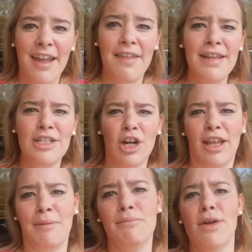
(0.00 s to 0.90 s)
And then they
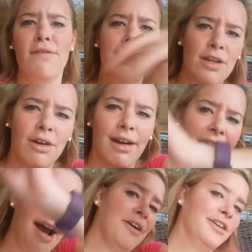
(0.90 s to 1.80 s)
start, like, moving you
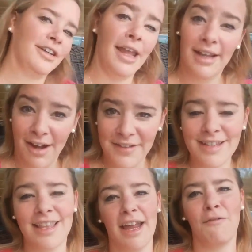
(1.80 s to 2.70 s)
around. You're, like, on
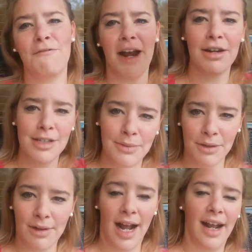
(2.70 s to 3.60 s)
this, like, Ferris
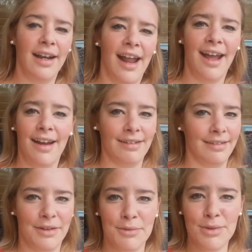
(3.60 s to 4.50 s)
wheel ride. And I don't know,